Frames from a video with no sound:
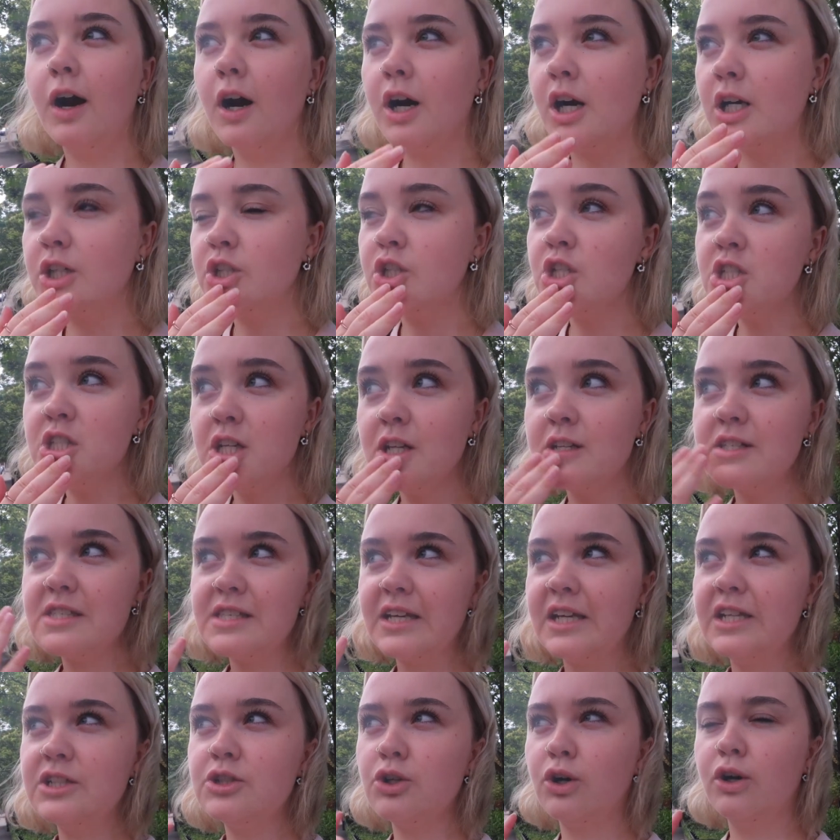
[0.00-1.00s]
are just
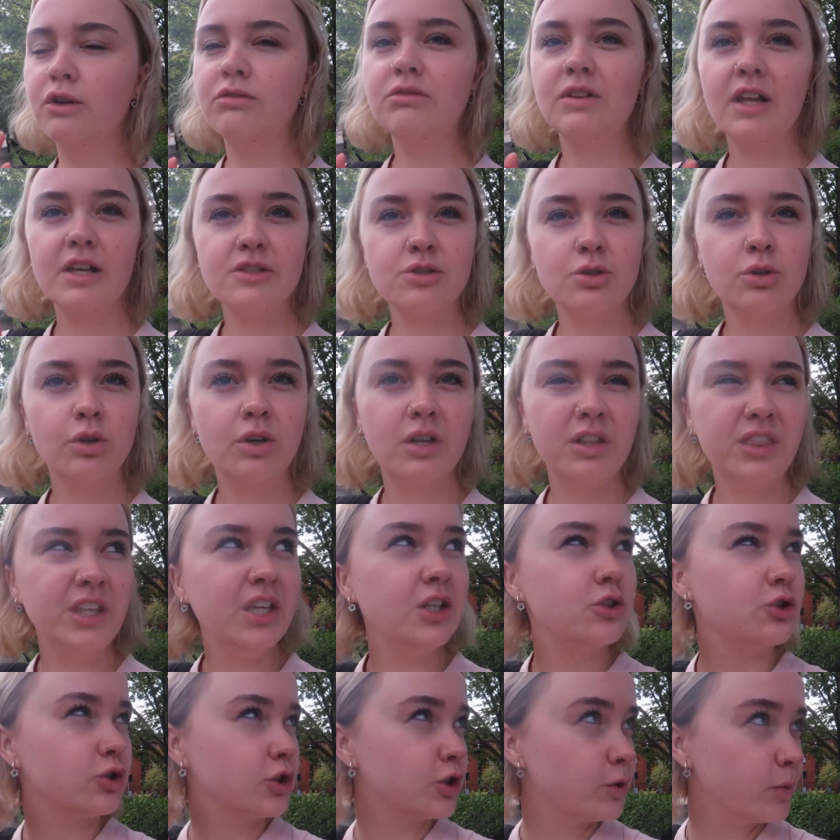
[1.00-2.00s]
outside of Glasgow
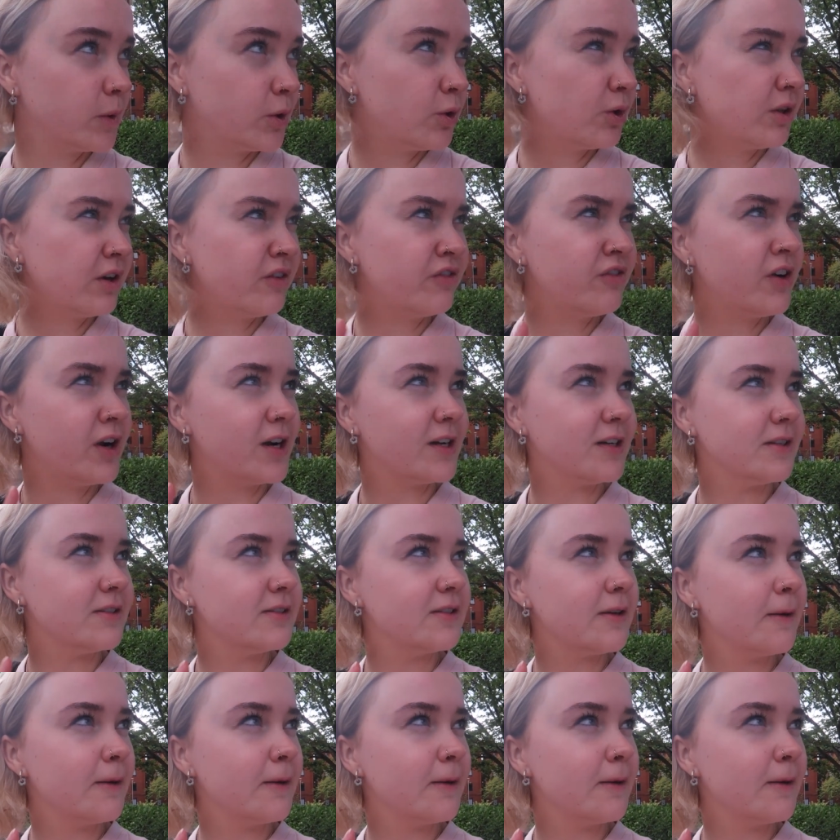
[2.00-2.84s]
Cathedral. Should we go there first?